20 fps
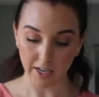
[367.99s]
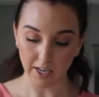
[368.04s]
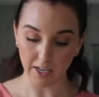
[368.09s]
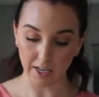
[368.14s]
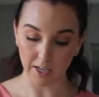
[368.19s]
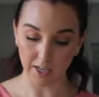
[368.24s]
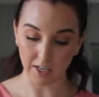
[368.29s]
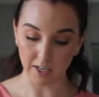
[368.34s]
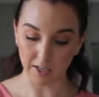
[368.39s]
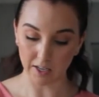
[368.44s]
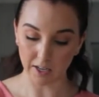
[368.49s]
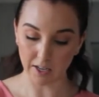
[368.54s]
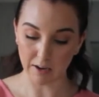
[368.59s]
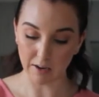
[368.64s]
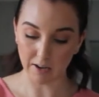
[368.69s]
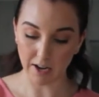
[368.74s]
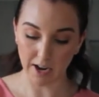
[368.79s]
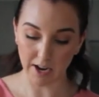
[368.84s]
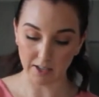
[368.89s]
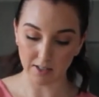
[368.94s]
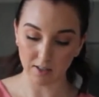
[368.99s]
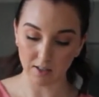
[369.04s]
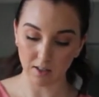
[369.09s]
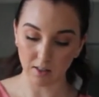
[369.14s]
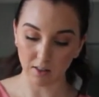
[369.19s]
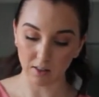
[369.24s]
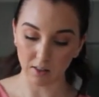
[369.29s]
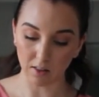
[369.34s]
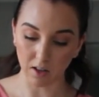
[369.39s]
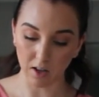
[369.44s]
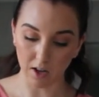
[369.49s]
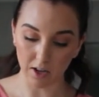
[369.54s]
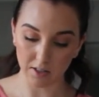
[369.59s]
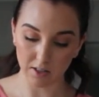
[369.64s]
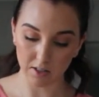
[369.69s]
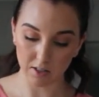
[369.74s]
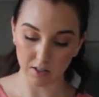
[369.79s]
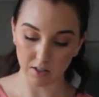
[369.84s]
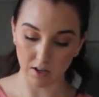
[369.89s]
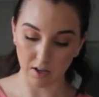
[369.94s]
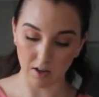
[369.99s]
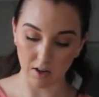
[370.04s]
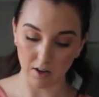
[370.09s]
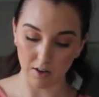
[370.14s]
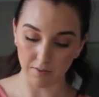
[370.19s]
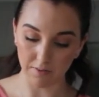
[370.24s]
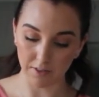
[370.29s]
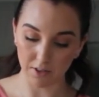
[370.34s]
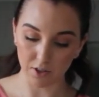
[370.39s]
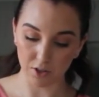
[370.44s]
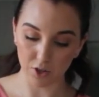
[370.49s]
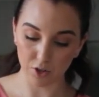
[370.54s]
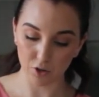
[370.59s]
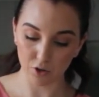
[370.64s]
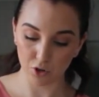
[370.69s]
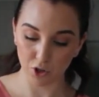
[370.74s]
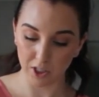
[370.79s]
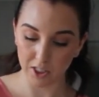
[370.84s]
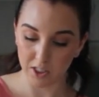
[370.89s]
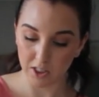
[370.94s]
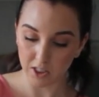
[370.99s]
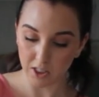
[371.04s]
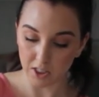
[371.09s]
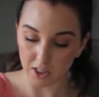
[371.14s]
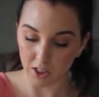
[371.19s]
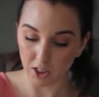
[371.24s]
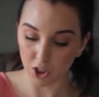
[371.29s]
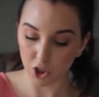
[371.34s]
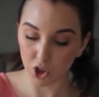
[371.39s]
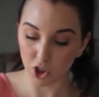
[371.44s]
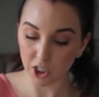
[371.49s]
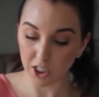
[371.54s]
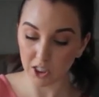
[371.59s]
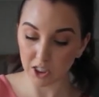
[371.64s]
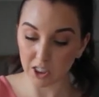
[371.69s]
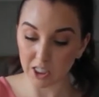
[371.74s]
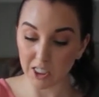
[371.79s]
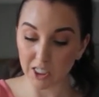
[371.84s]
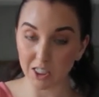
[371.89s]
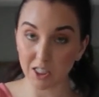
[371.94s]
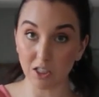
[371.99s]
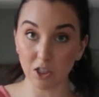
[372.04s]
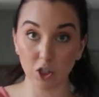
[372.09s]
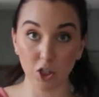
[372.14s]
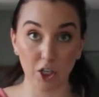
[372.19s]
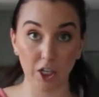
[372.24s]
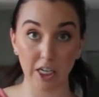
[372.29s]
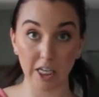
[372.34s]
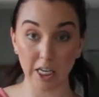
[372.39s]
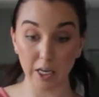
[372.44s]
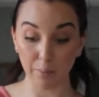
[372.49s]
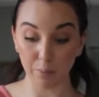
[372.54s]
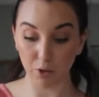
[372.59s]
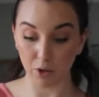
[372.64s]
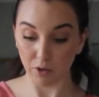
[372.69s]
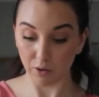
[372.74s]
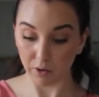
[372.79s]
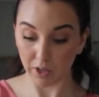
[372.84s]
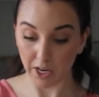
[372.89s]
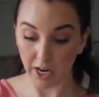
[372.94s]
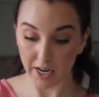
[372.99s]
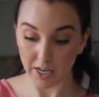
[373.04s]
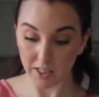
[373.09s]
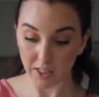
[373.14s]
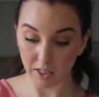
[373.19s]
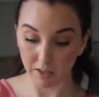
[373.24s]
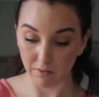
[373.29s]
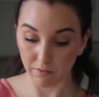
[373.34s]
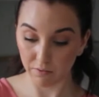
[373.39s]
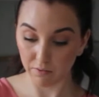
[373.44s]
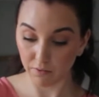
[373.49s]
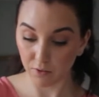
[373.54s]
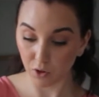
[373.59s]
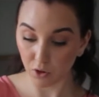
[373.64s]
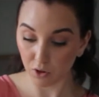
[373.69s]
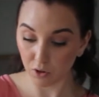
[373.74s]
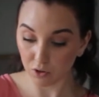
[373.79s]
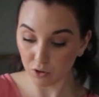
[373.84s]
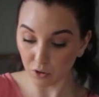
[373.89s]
and it has lots of nutrients because of the chia seeds, and they're going to keep you nice and full.